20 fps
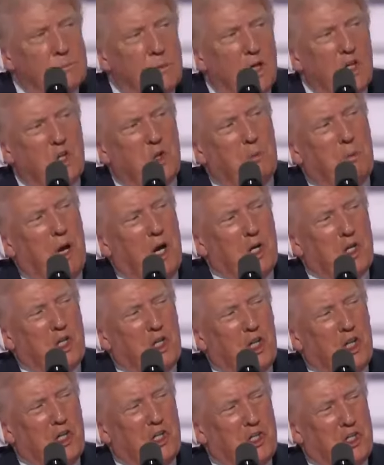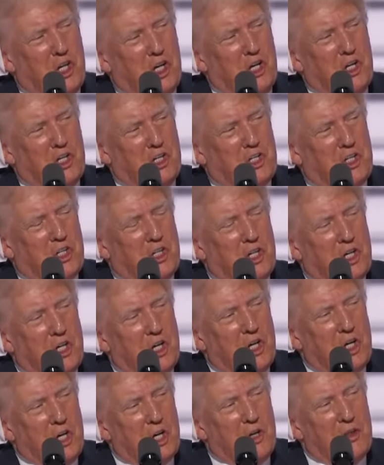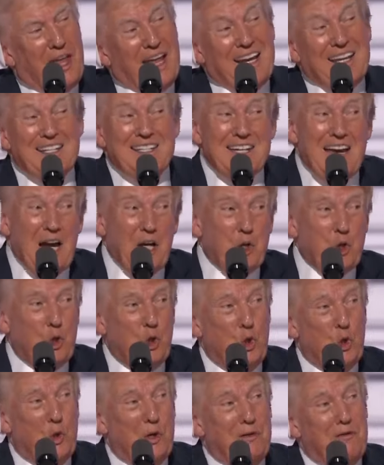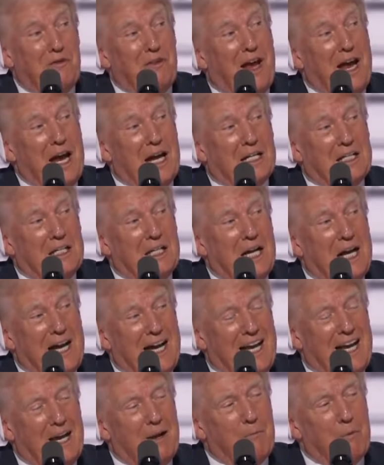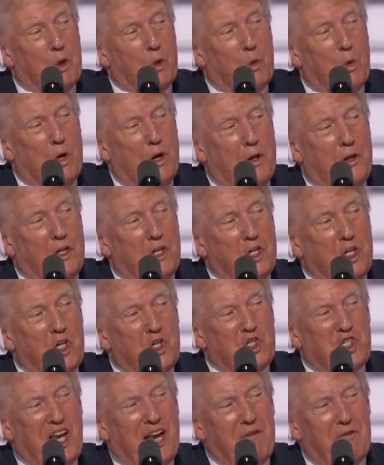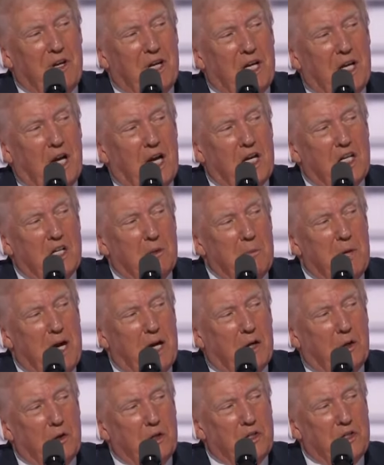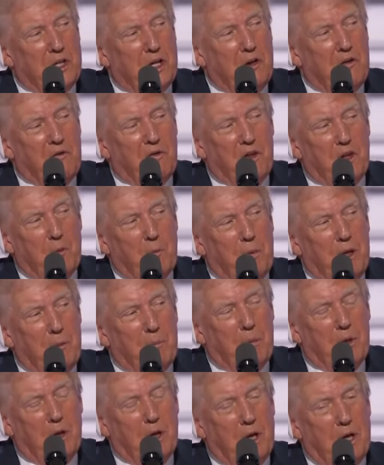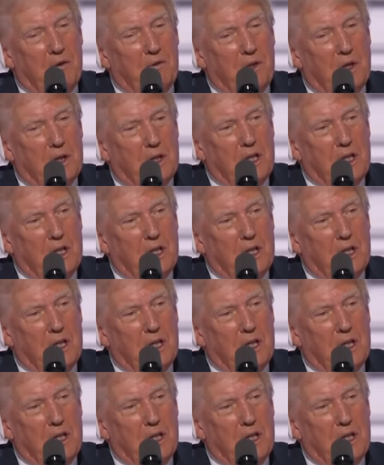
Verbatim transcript: Especially since that is not true. In fact, I am the one saving democracy for the people of our